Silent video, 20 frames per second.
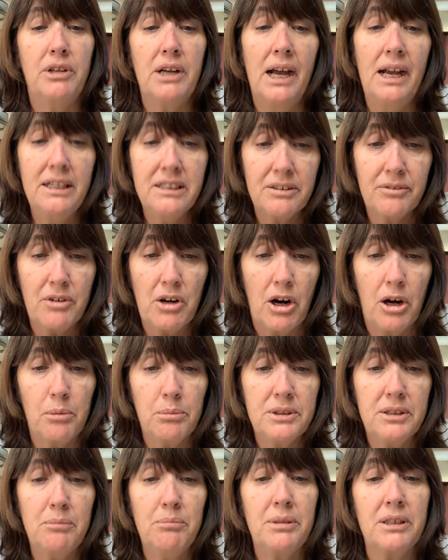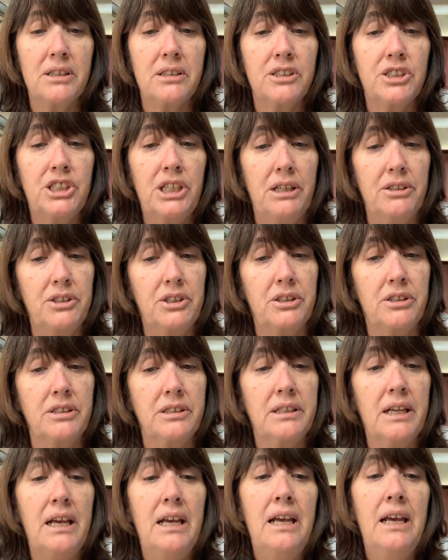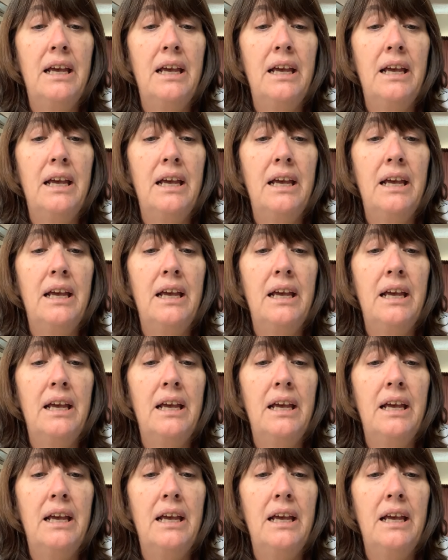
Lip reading: kinds of crops and build shelters.